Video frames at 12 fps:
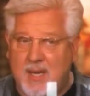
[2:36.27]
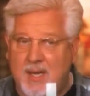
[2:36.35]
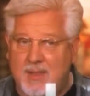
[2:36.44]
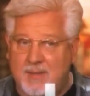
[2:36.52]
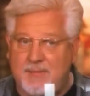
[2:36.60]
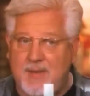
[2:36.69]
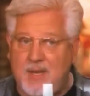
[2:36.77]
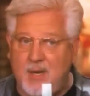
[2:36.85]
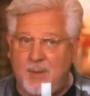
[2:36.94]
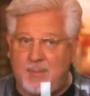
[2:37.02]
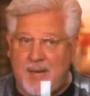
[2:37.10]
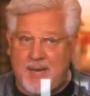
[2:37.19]
uh, the
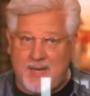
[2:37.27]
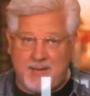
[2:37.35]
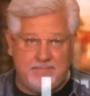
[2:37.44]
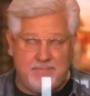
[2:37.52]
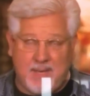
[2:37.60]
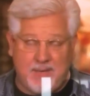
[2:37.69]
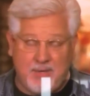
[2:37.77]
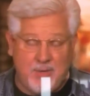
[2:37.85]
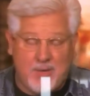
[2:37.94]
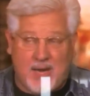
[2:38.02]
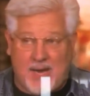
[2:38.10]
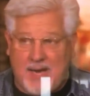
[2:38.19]
video by a, a
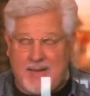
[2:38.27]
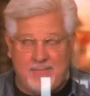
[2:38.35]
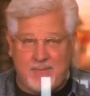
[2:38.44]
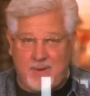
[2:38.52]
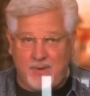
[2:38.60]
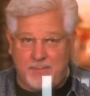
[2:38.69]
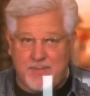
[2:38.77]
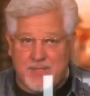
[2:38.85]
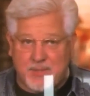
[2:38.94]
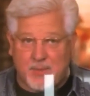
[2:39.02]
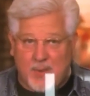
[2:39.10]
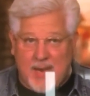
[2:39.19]
new guy called
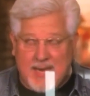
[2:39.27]
Mr.